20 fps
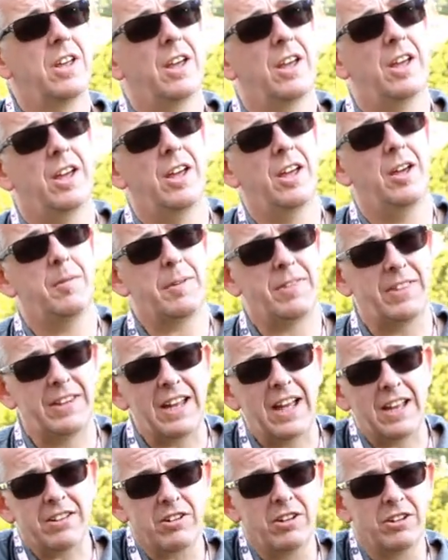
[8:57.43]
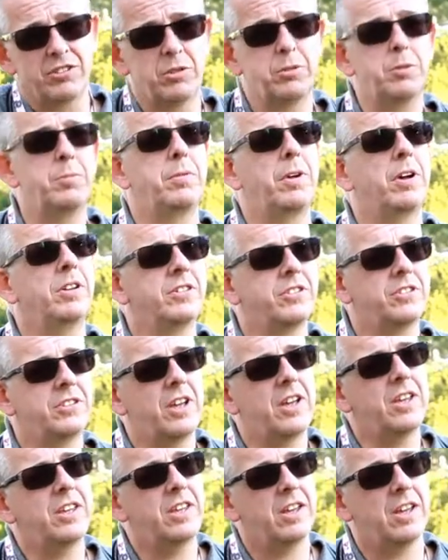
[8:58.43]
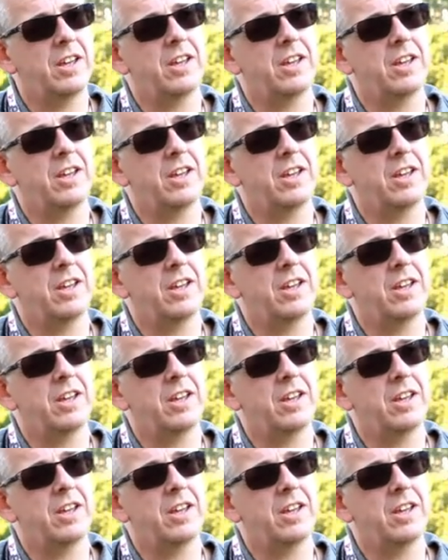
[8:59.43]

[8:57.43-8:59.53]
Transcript: I think that has a lot to do with Beyonce.